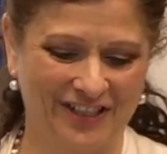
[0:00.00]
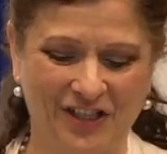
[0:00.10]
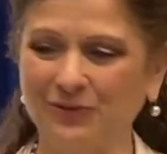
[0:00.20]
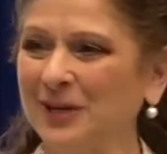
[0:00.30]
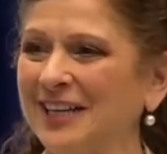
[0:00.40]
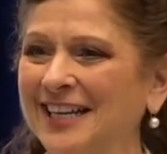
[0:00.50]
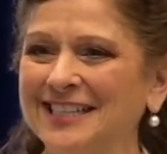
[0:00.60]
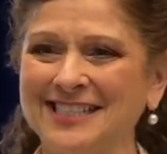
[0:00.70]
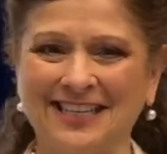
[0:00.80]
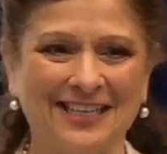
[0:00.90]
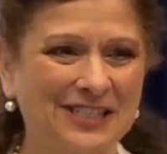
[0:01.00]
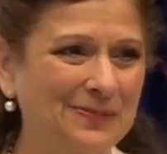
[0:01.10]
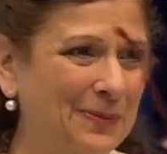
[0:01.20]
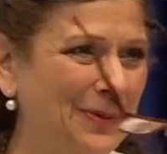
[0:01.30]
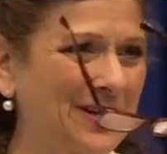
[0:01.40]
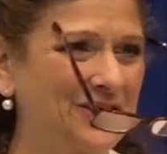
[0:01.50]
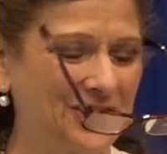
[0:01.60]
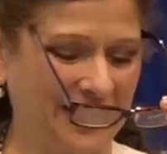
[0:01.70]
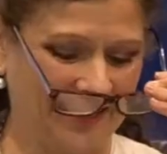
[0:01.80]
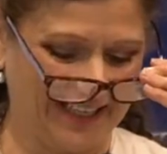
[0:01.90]
She really is an
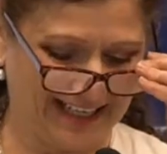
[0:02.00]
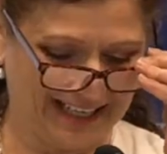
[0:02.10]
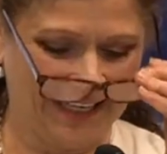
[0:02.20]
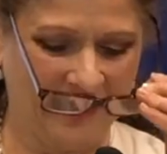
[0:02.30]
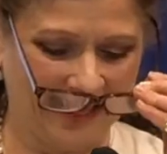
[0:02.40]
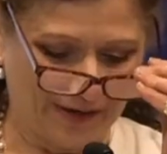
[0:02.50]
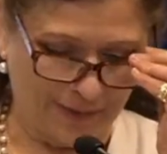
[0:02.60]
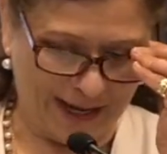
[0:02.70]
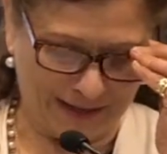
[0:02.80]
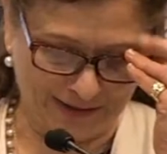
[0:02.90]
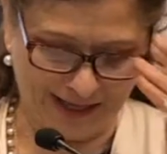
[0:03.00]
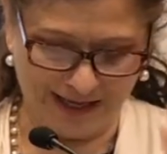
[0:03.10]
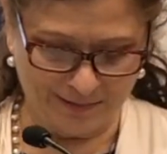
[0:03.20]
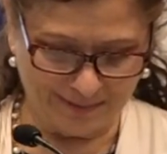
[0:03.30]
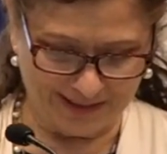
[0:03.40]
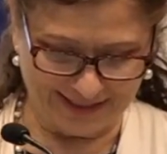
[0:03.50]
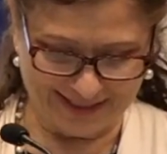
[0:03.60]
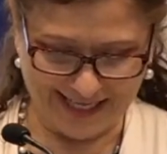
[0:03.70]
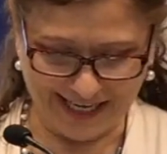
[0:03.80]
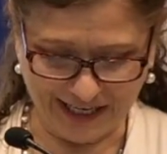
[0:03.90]
inspiration. Well, um,
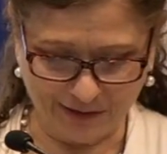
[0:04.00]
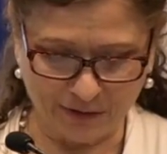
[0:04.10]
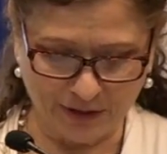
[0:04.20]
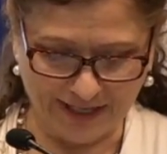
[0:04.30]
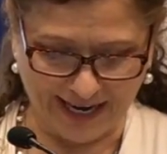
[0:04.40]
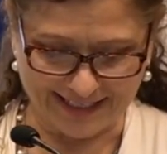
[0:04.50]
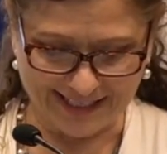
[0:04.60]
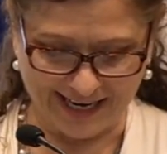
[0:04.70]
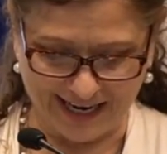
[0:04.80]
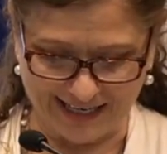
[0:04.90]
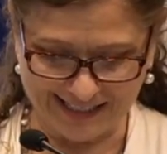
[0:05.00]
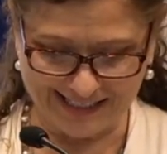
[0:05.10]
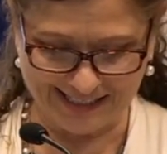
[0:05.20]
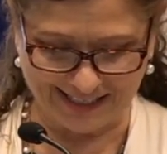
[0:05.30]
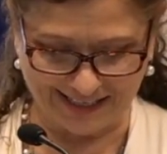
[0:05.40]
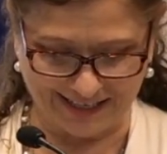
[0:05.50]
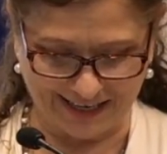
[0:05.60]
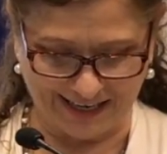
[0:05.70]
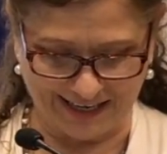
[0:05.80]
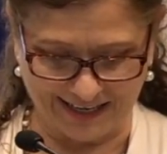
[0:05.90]
taking a look at diocesan
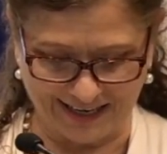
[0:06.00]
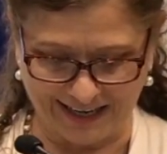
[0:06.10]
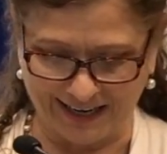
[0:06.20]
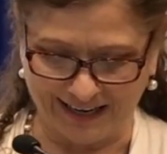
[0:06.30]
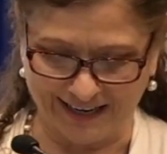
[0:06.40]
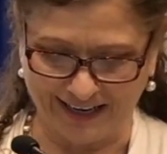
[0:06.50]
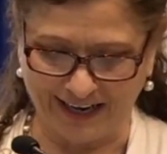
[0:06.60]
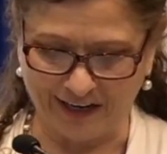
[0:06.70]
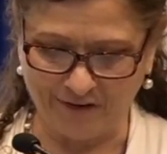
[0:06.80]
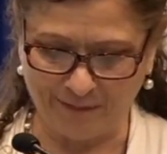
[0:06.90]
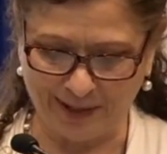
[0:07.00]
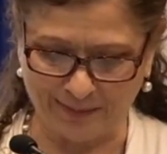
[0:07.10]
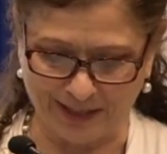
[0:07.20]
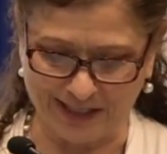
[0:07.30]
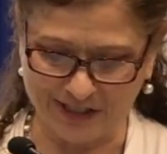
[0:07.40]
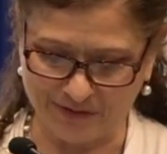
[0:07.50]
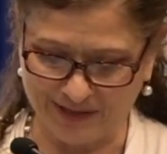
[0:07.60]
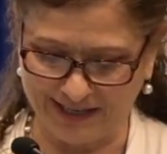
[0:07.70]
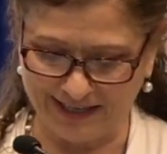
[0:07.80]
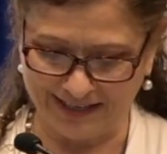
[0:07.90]
uh, uh, NFP
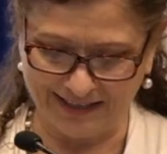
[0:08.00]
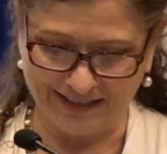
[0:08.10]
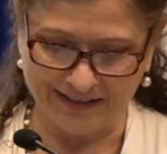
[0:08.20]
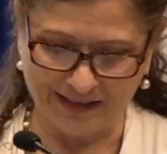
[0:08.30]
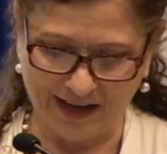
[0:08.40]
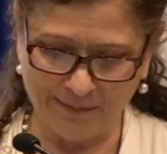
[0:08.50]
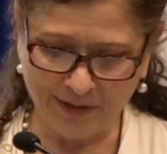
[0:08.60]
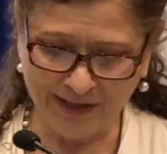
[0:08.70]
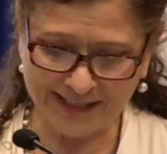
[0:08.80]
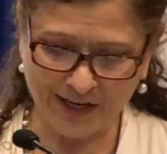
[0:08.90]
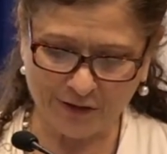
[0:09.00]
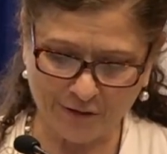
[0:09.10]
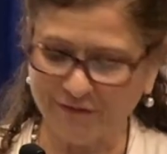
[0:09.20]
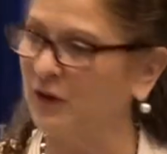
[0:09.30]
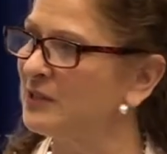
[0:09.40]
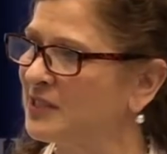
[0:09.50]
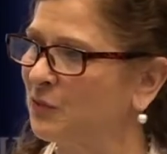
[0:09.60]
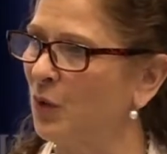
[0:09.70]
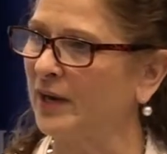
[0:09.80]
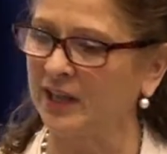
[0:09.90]
ministry, I'm going to tell you
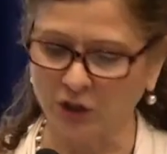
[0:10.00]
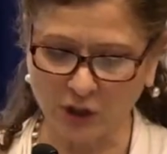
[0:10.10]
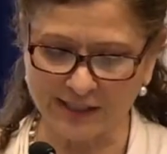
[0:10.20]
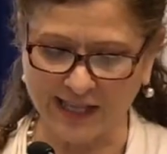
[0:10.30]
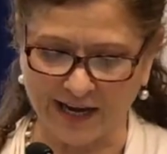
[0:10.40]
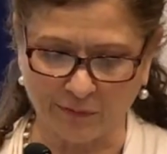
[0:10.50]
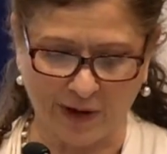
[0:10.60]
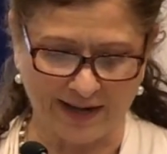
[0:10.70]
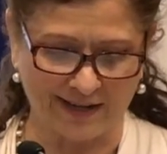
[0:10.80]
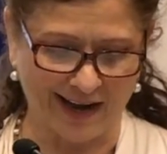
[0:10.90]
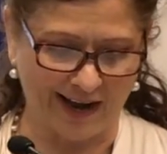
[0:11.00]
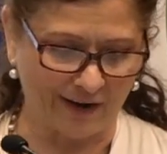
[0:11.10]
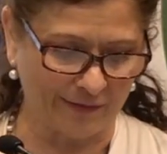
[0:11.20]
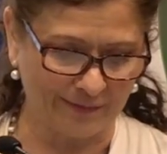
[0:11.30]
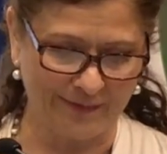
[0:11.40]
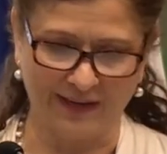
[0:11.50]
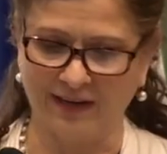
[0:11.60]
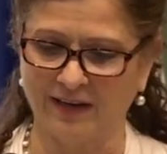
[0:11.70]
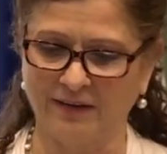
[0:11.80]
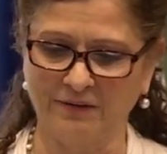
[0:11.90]
first what it looks like right now
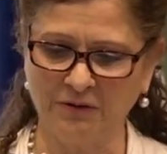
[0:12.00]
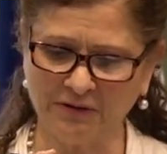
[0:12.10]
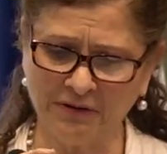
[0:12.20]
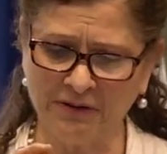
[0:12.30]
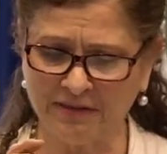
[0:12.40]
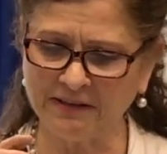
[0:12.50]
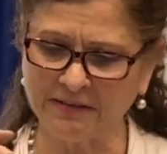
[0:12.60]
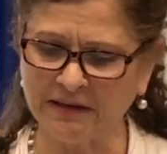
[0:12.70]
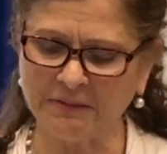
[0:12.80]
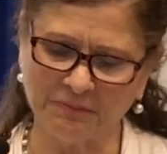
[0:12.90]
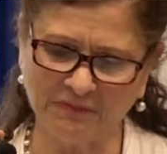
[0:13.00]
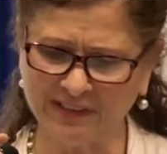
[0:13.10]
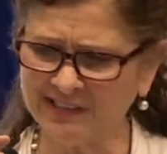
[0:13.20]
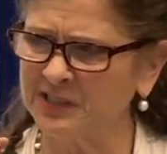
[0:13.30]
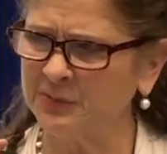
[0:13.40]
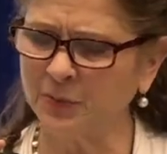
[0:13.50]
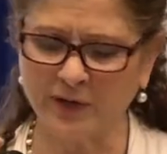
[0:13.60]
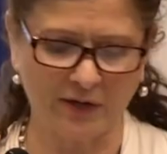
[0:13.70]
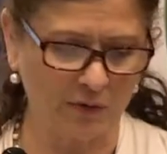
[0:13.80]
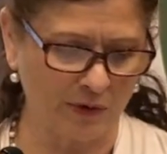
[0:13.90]
uh, you're going to think that, well, this is
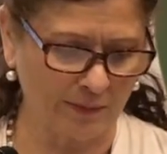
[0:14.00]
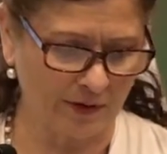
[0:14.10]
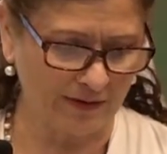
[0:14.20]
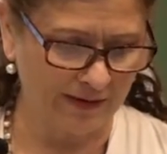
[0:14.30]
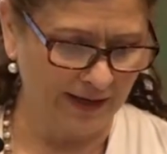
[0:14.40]
pretty normal.